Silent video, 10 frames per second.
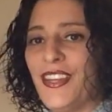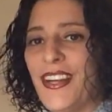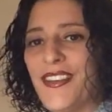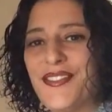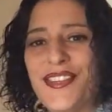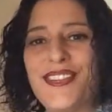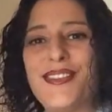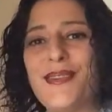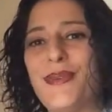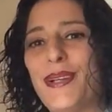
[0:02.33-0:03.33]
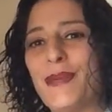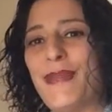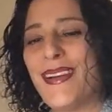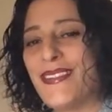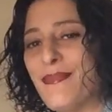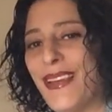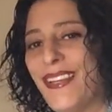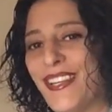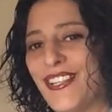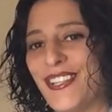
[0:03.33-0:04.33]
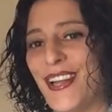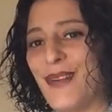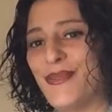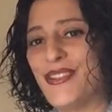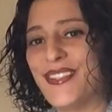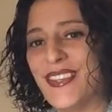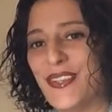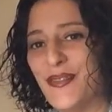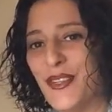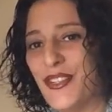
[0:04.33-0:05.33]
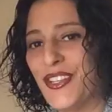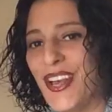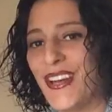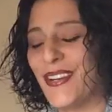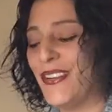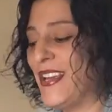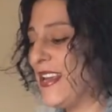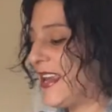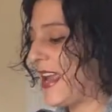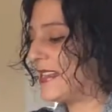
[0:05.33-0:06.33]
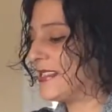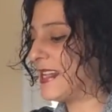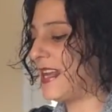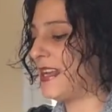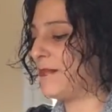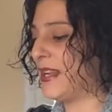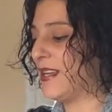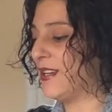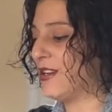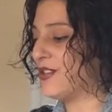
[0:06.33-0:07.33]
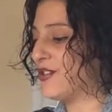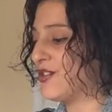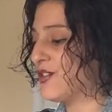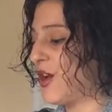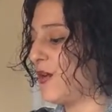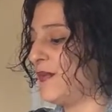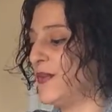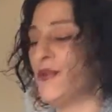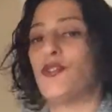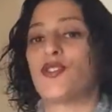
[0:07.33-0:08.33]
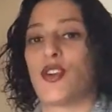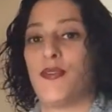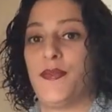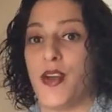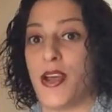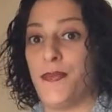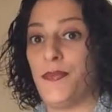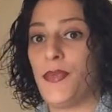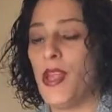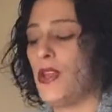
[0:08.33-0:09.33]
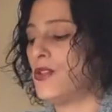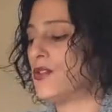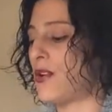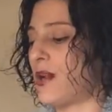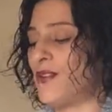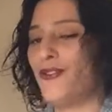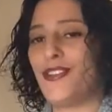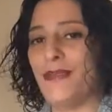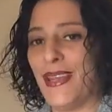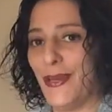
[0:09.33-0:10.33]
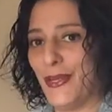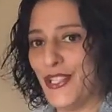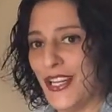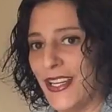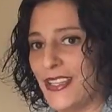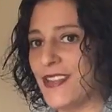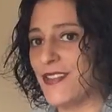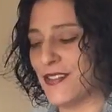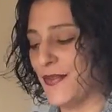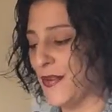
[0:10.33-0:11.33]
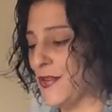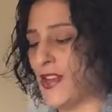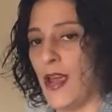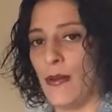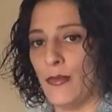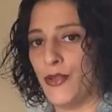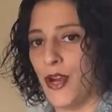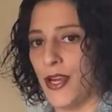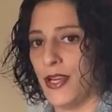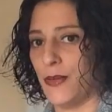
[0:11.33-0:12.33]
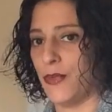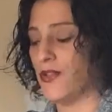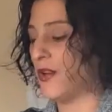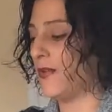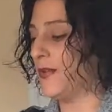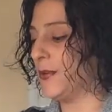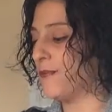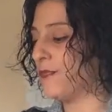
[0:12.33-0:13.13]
Good afternoon and welcome back to my kitchen. I'm Christina Fortunato and today I'm making a tofu stir fry. So I usually make it with chicken. This is the first time I'm trying it with tofu.